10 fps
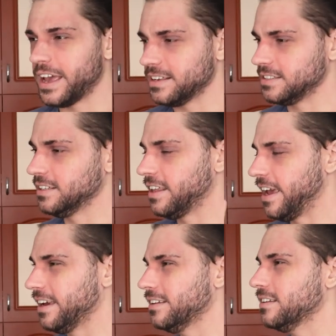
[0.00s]
as in
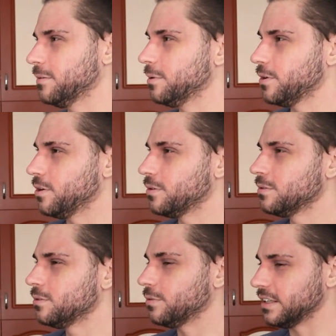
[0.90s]
AEW
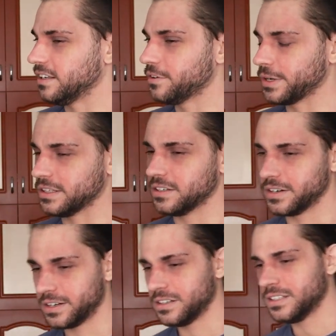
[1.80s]
when he
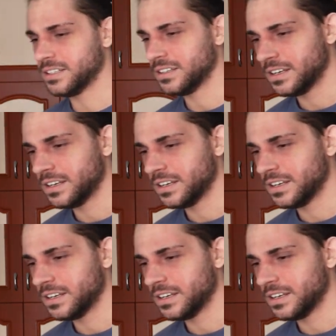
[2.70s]
returned.